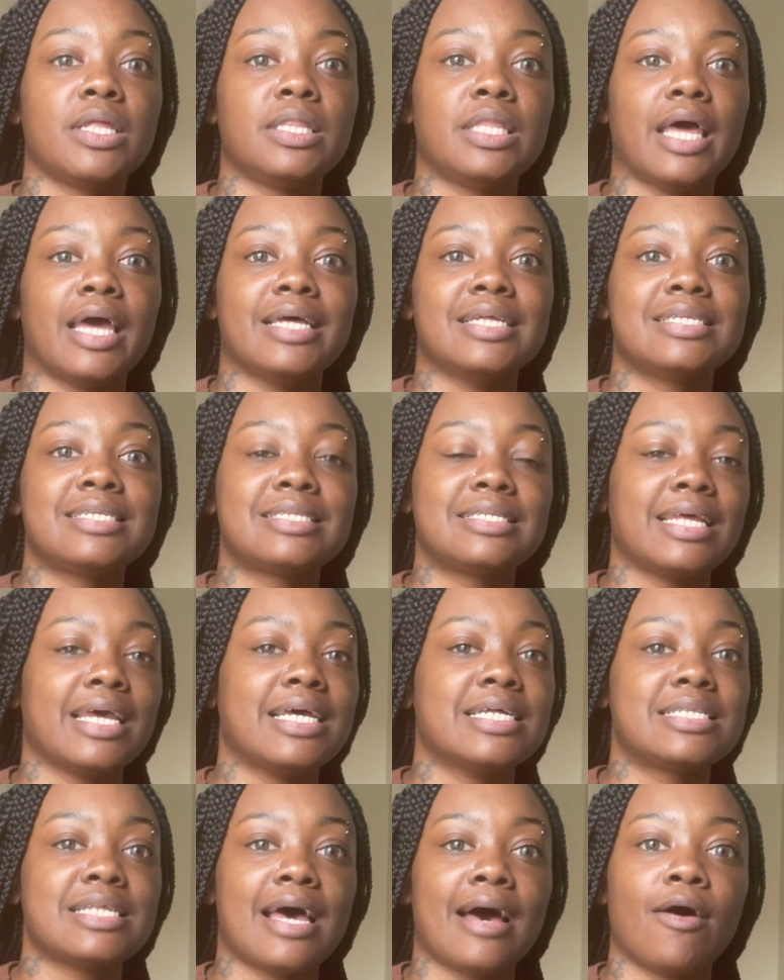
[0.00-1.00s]
that
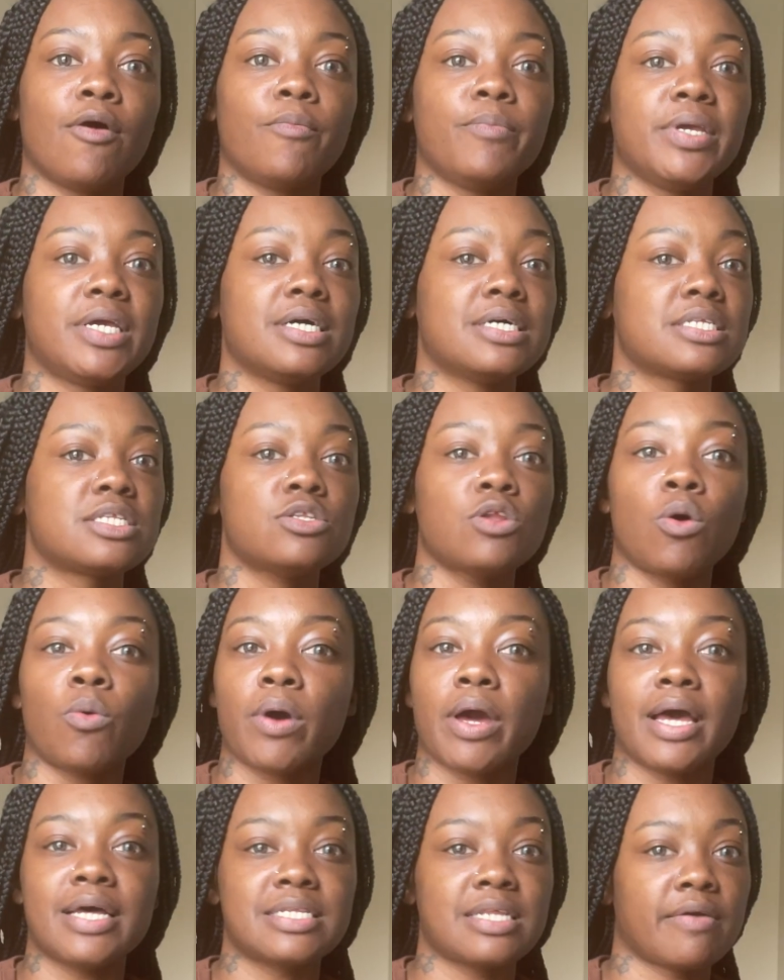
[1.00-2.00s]
stands out because no
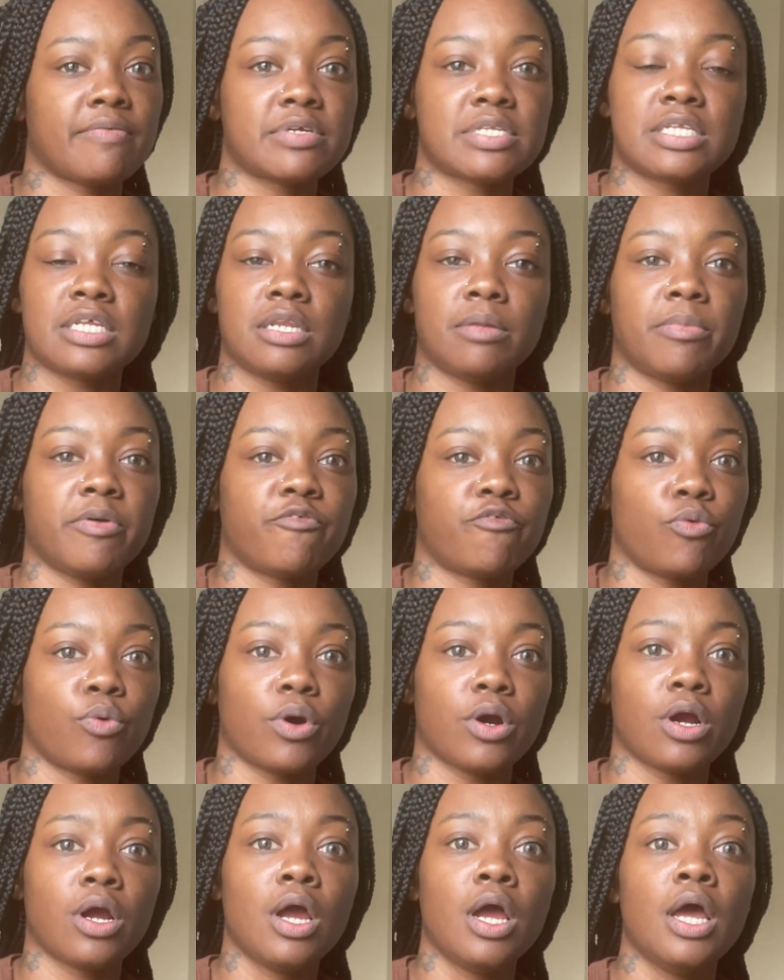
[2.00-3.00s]
one has ever seen it
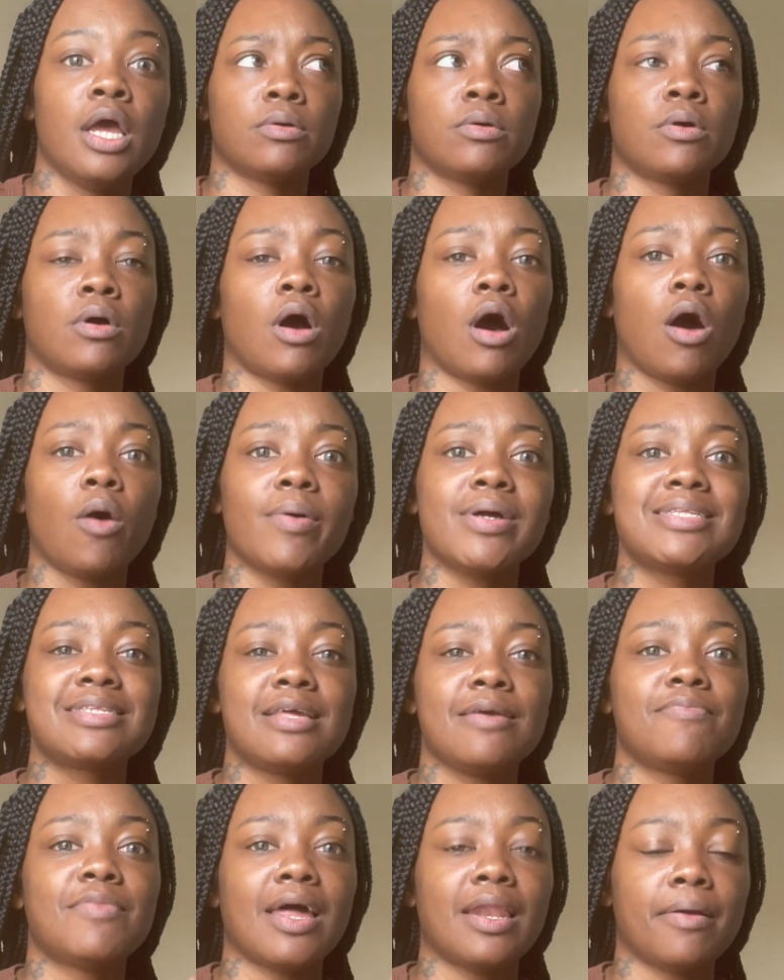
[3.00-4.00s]
before. Always
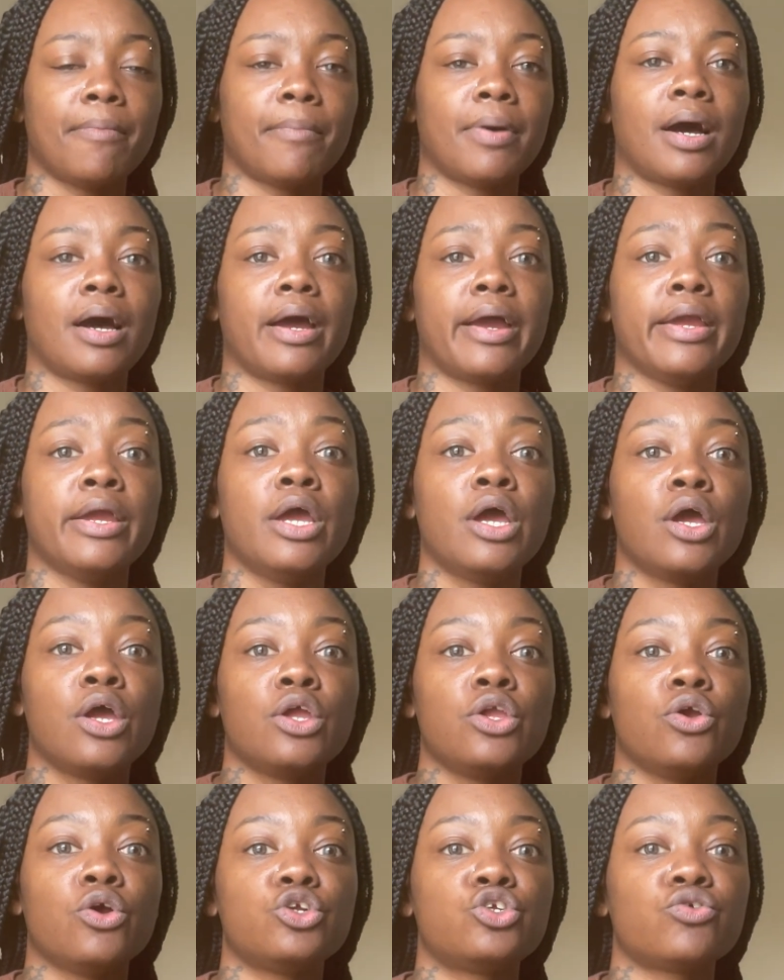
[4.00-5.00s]
keep that in mind.
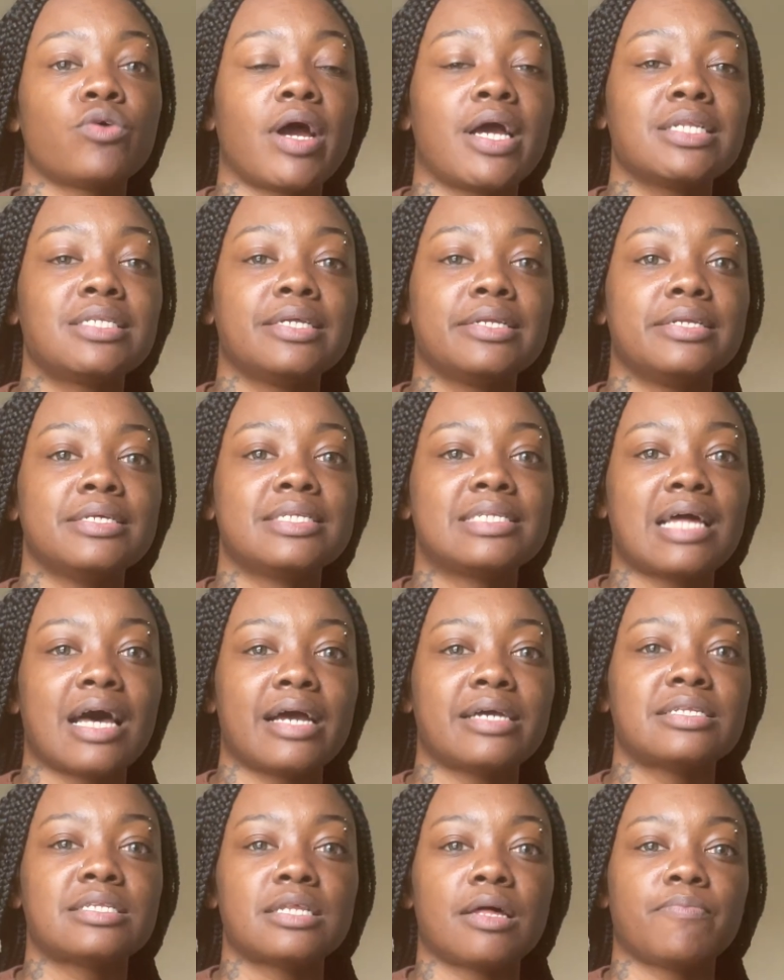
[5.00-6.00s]
You're trying to
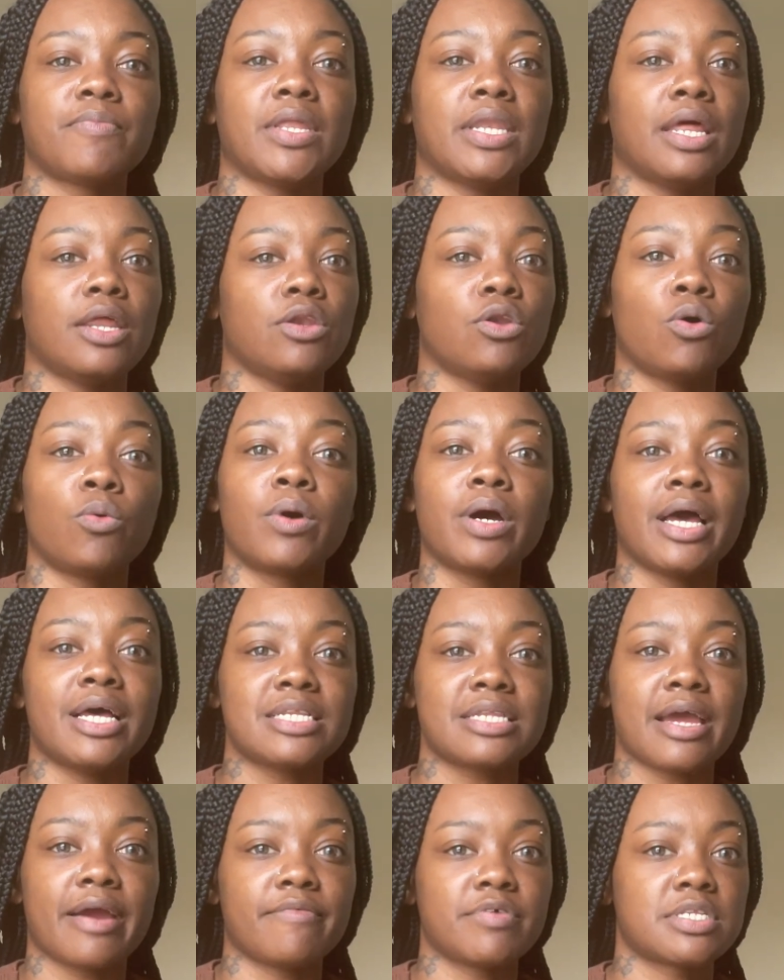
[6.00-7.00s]
design something that no one
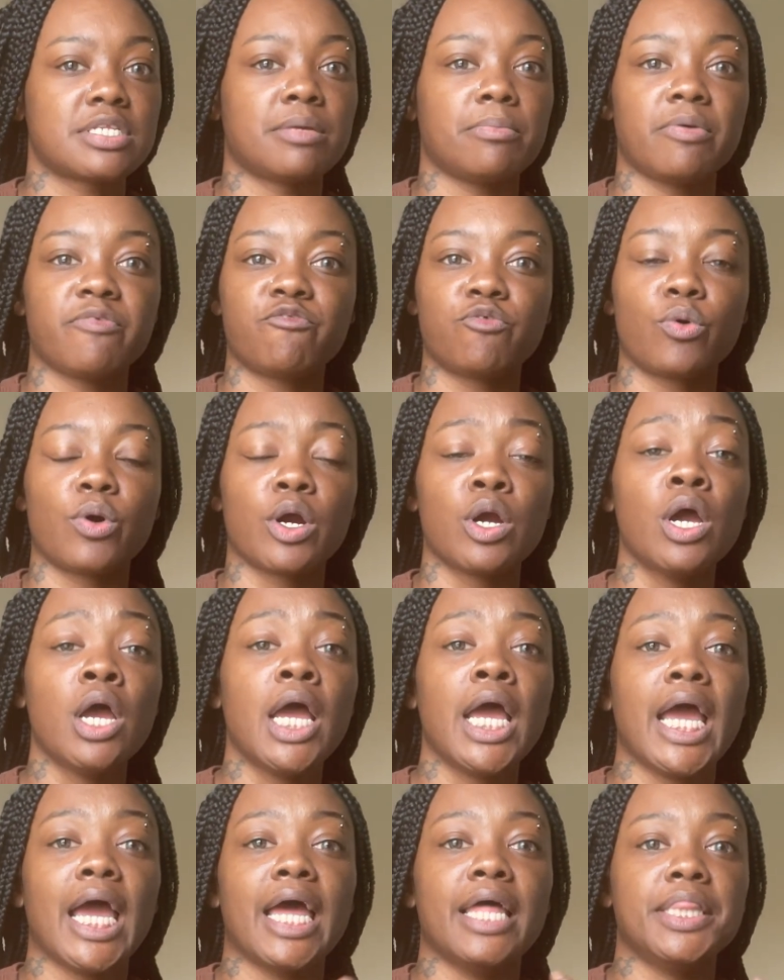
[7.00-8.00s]
has ever seen before,
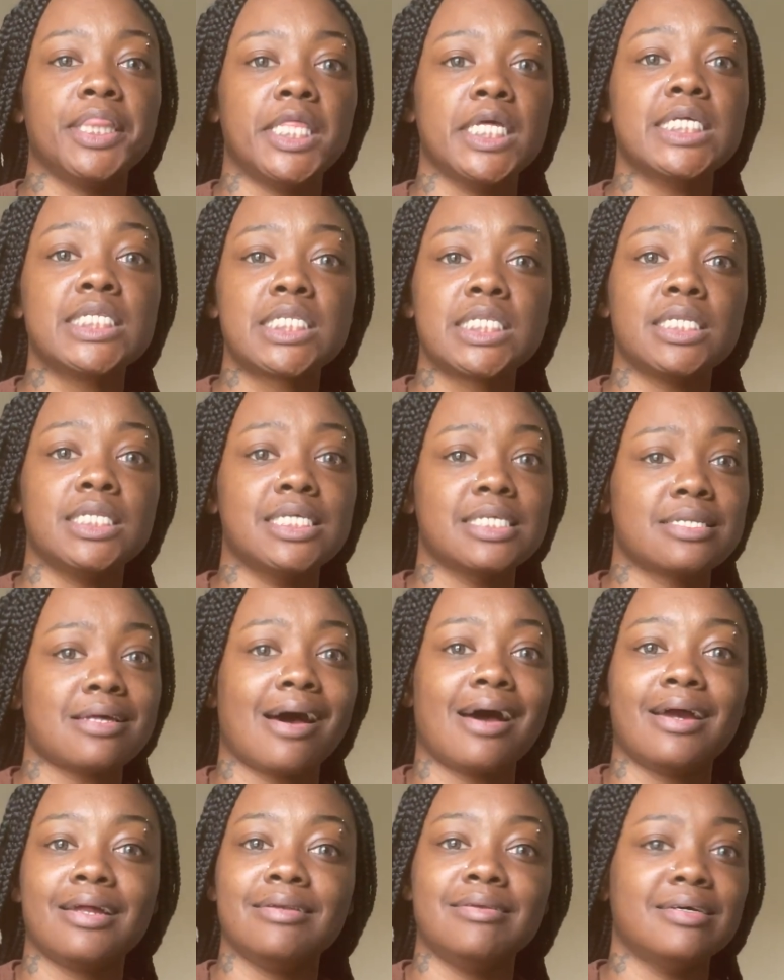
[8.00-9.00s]
and this
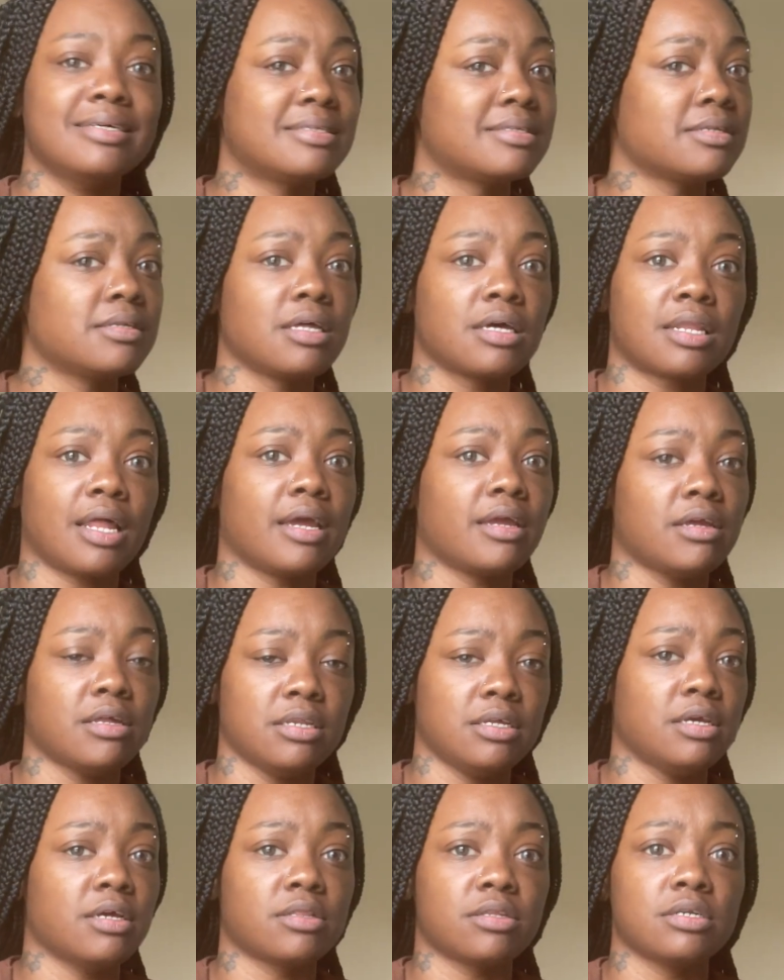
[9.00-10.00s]
design doesn't look like
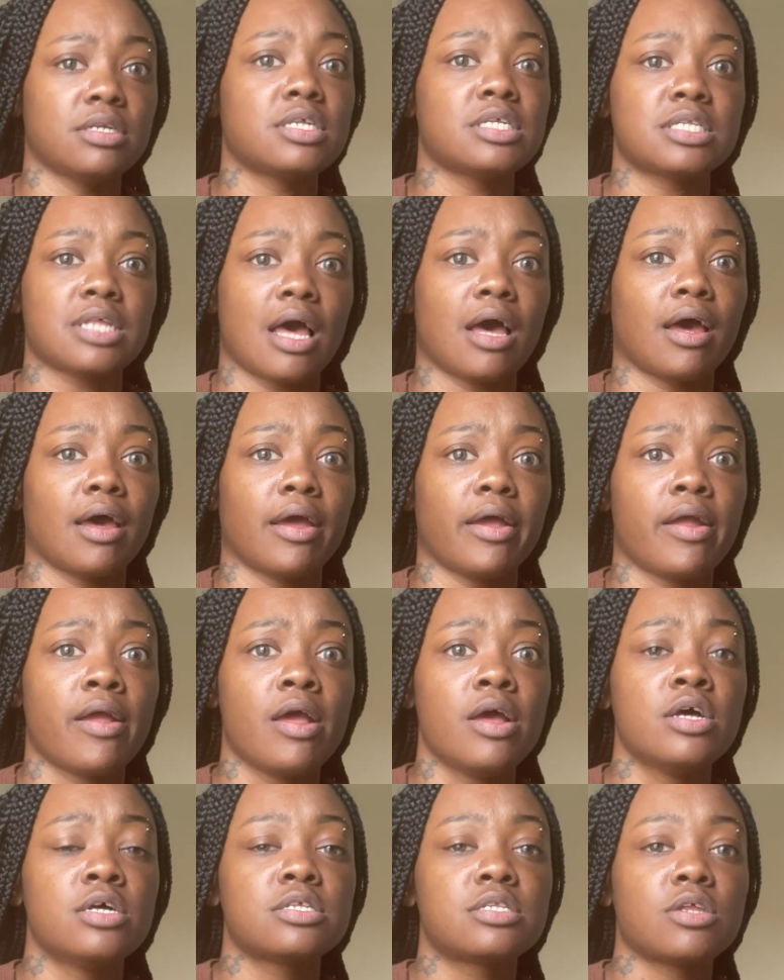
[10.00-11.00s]
any other design,
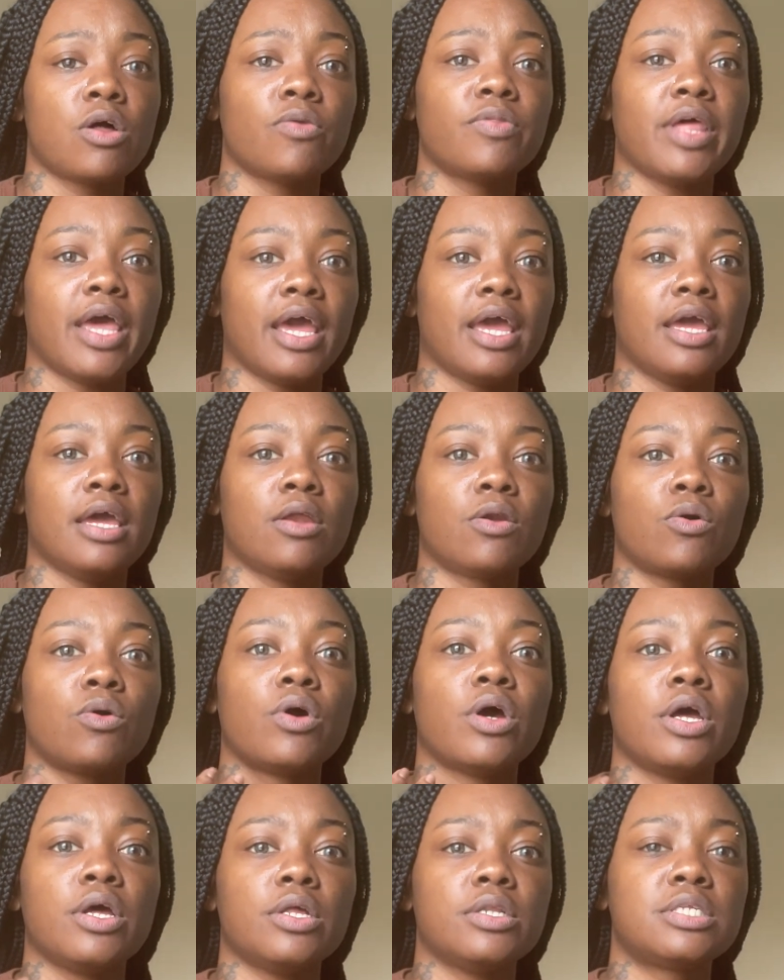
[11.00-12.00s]
so that
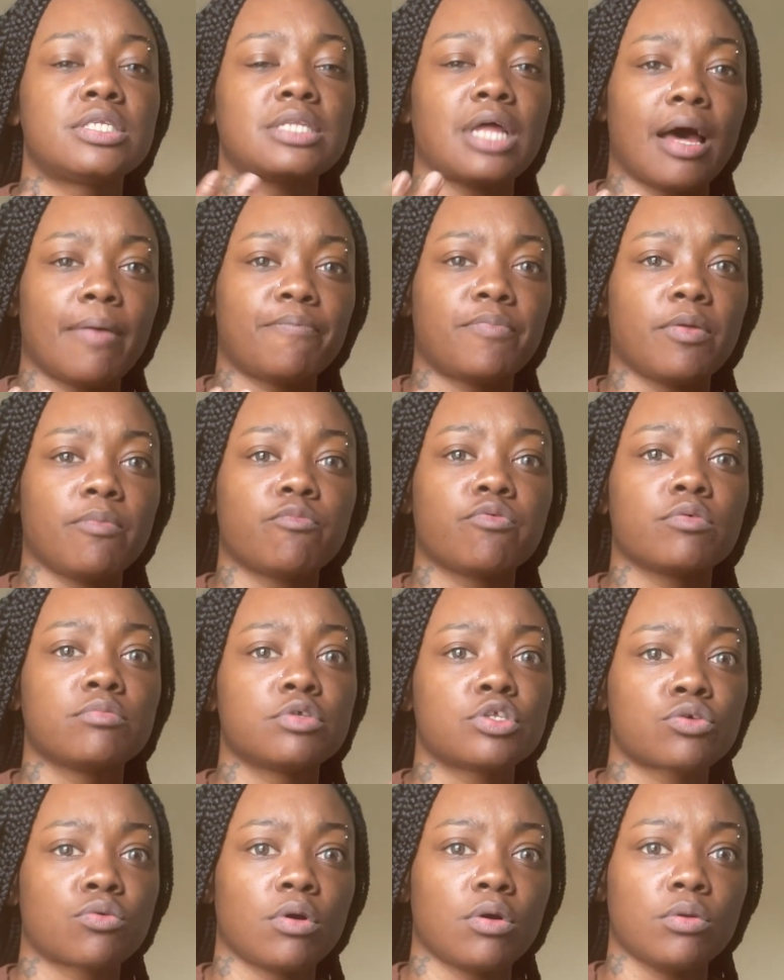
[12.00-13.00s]
it'll stop them from
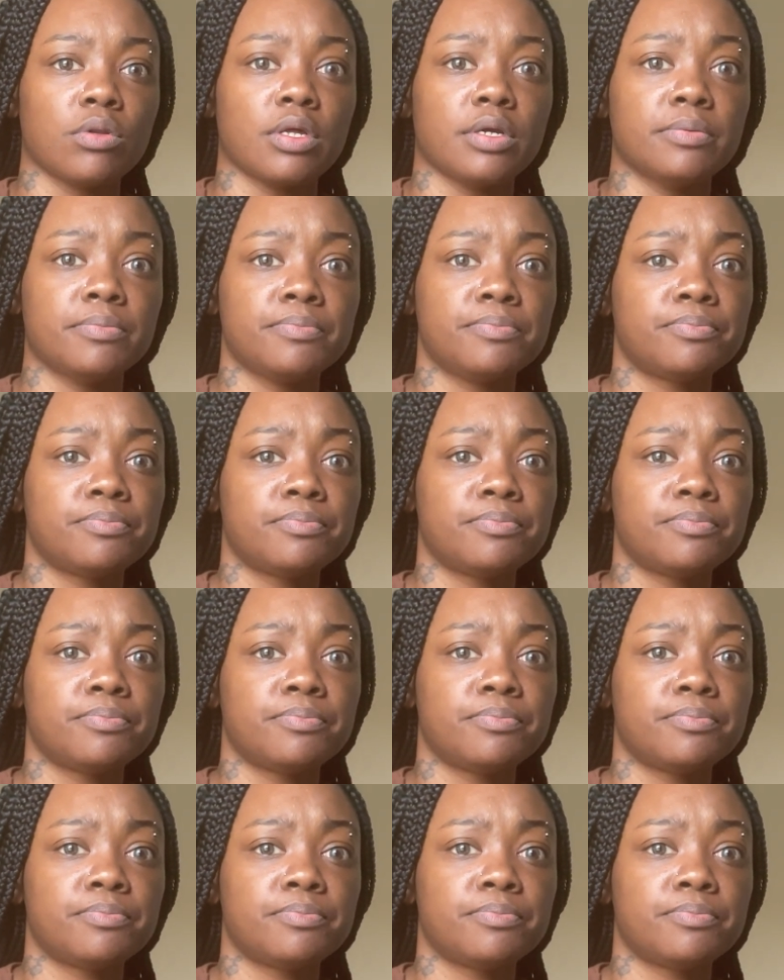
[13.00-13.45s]
scrolling.